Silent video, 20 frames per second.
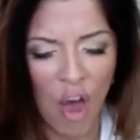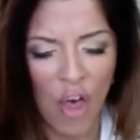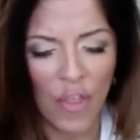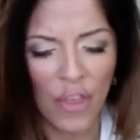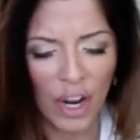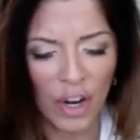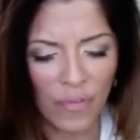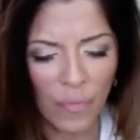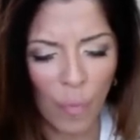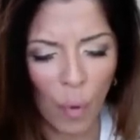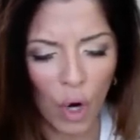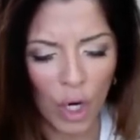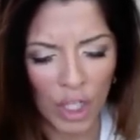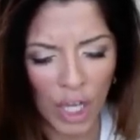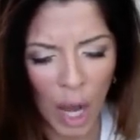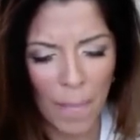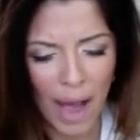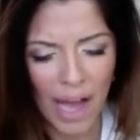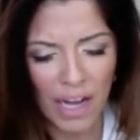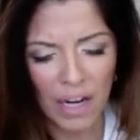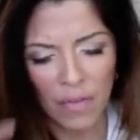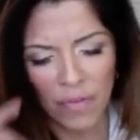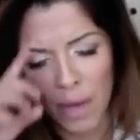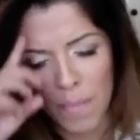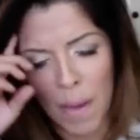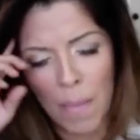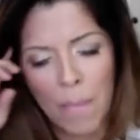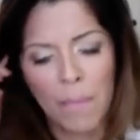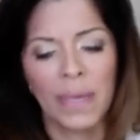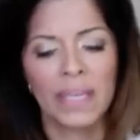Therefore, come out of
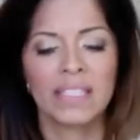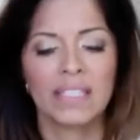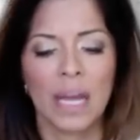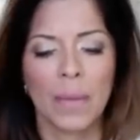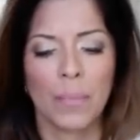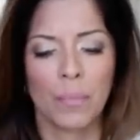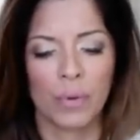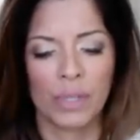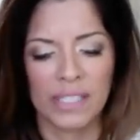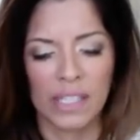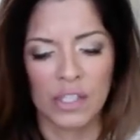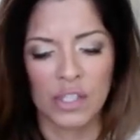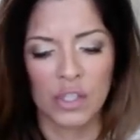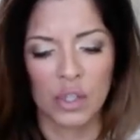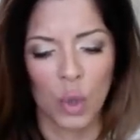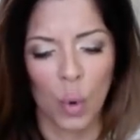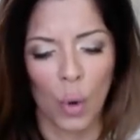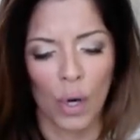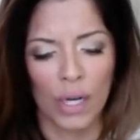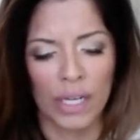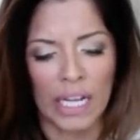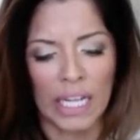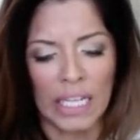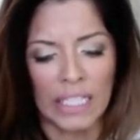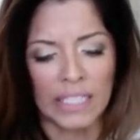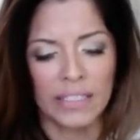them and be separate, says the Lord.